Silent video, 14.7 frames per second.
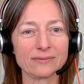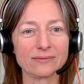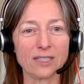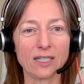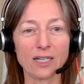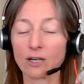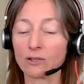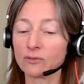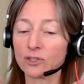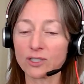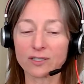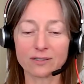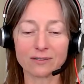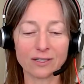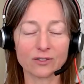You know,
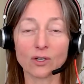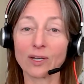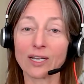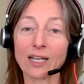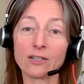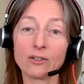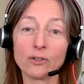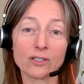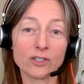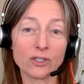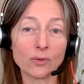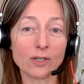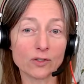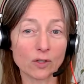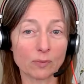just uh, so again, you can
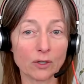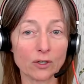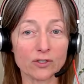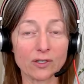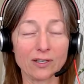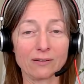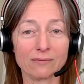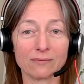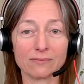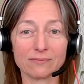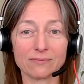do it as the person